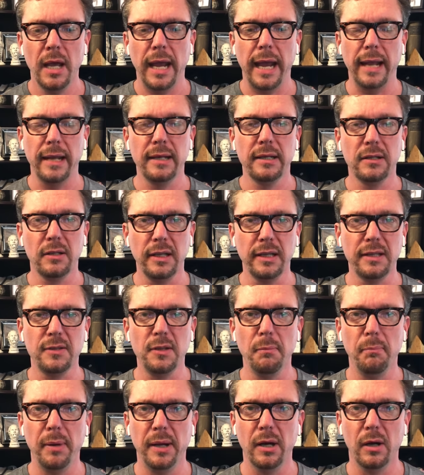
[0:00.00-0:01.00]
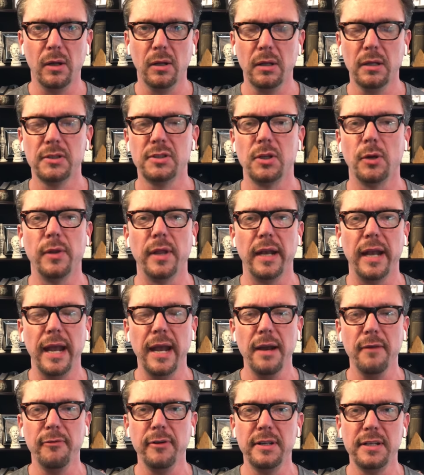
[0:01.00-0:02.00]
and click the bell so that
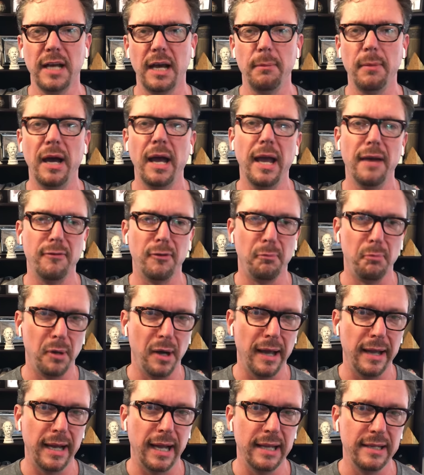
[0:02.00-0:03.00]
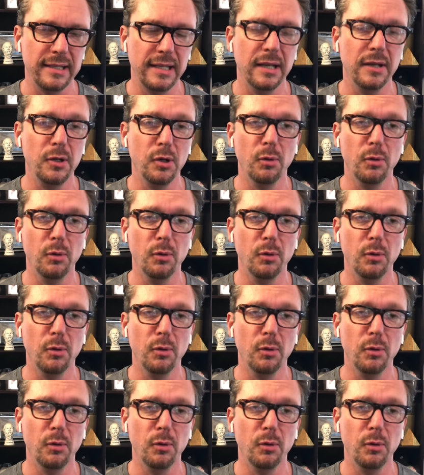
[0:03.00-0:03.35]
every time I have a bright idea,